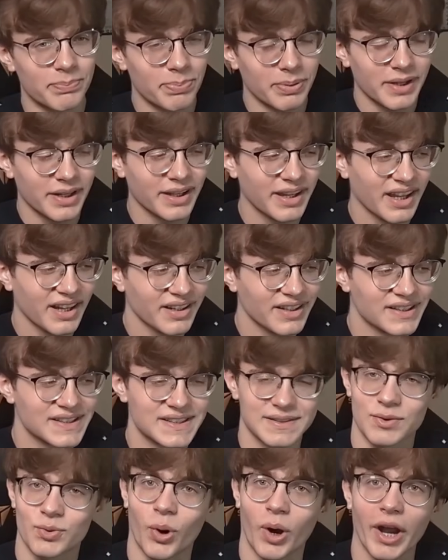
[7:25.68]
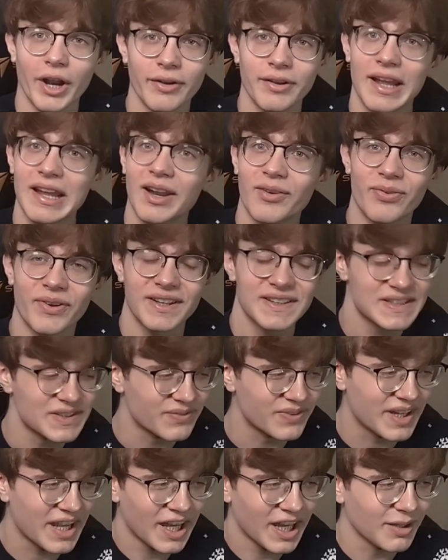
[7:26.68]
again, it's quite an
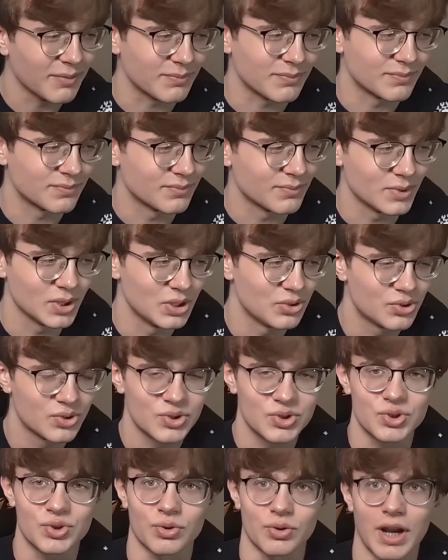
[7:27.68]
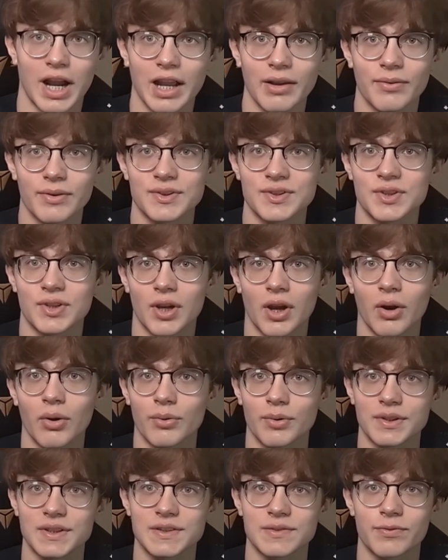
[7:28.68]
inoffensive game. You just drive as you go.
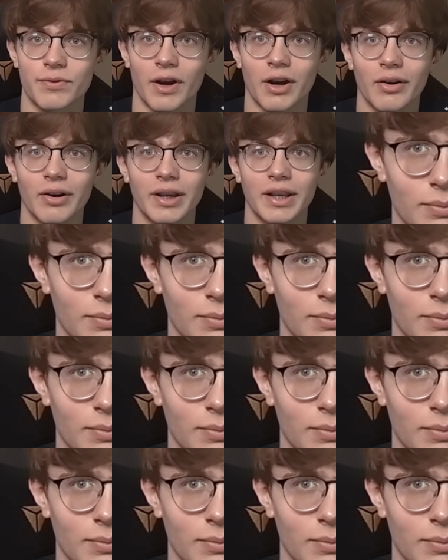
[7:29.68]
It's very